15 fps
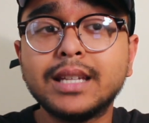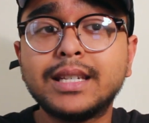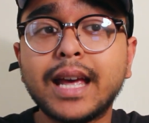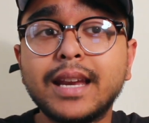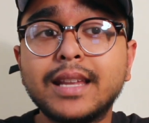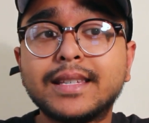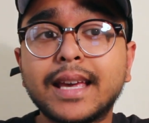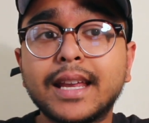
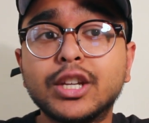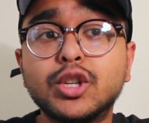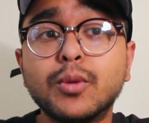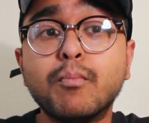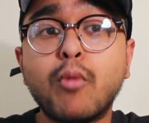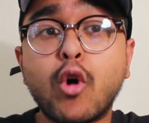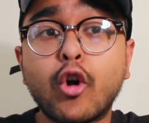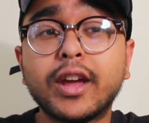Ted decided to
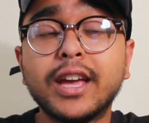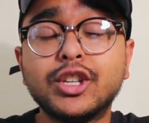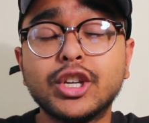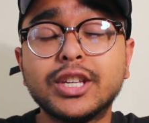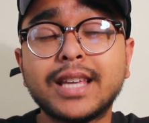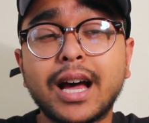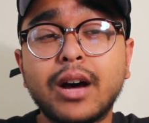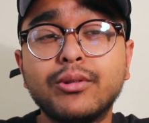mortgage
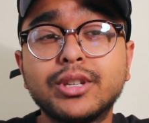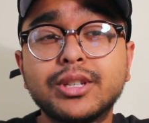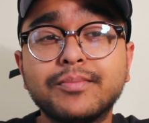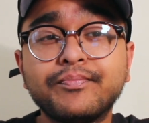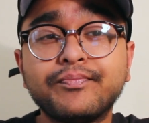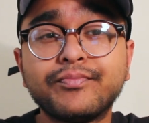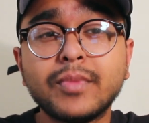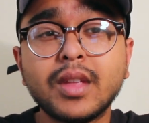his
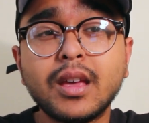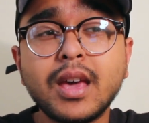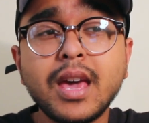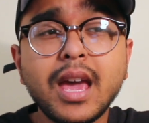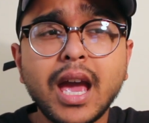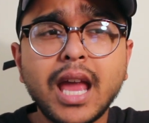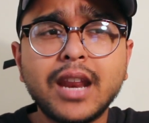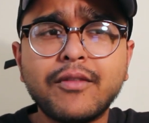house
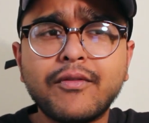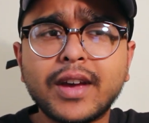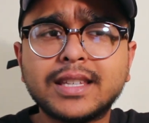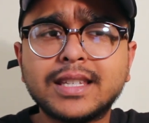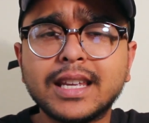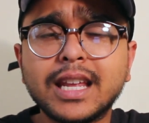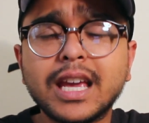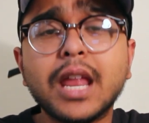and
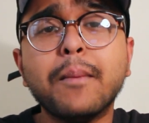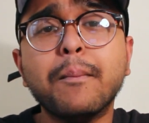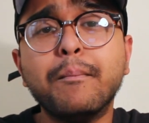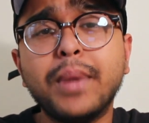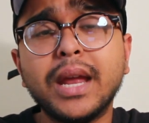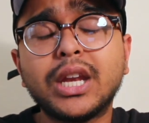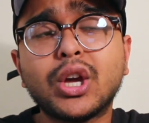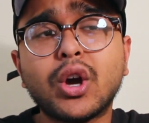invested in
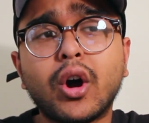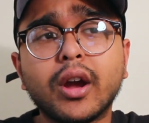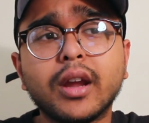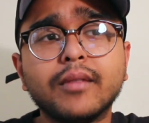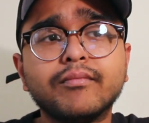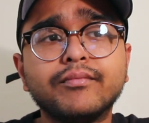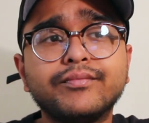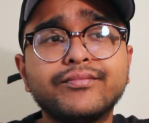
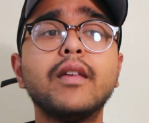Bitcoin.